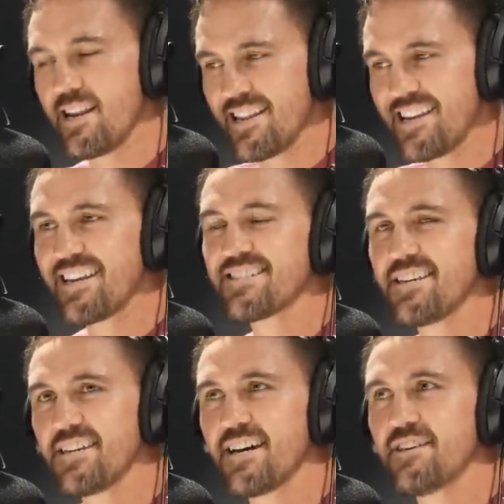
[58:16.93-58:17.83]
elite
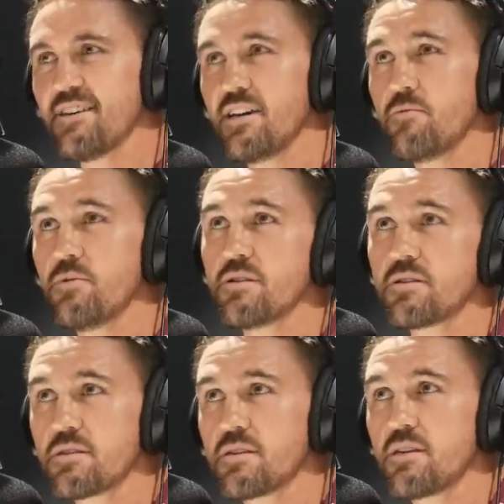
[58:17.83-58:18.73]
card there with
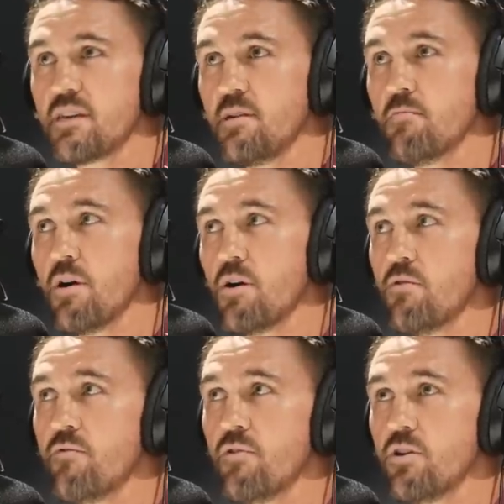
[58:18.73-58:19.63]
Kimbo
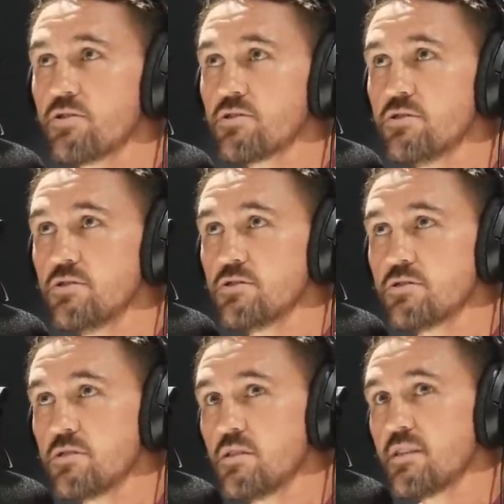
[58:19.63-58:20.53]
versus
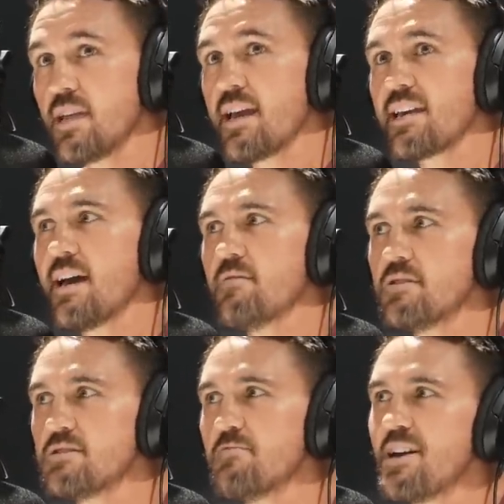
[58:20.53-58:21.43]
Tank Abbott as
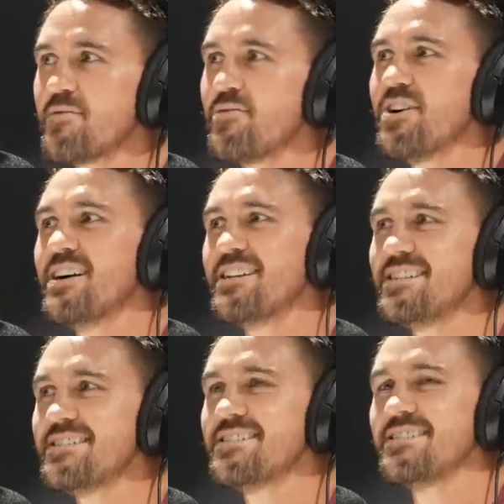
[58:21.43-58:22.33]
the main fight.
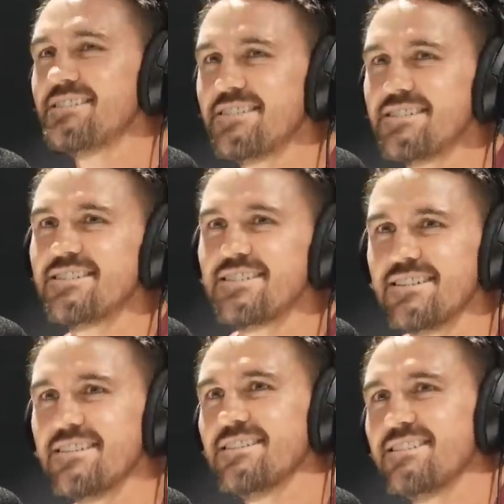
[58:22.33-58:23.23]

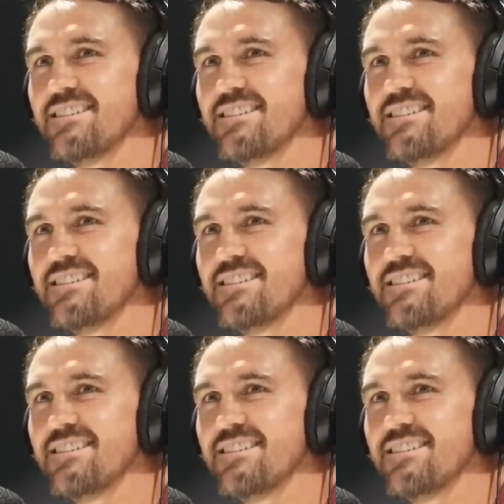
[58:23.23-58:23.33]
Yeah.